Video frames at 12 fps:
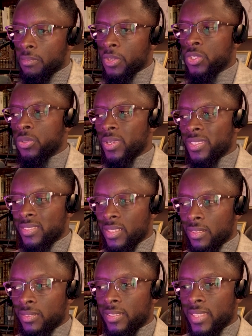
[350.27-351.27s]
but you are
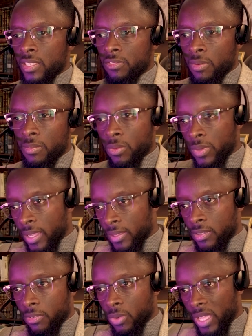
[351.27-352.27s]
still detached from the
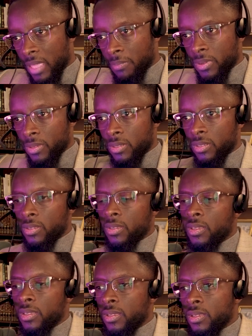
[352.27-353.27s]
reality of what happened
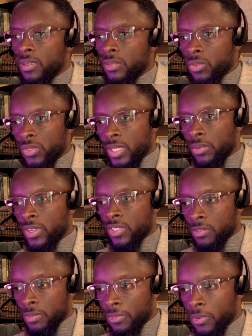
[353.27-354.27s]
2
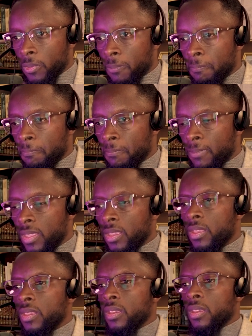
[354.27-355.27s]
generations before.
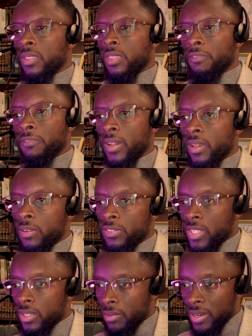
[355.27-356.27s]
The
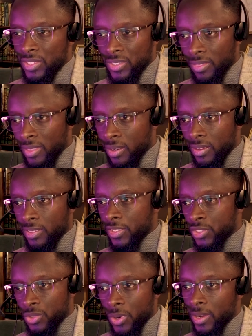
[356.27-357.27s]
final generation then are the
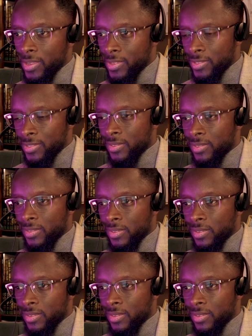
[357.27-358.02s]
destroyers.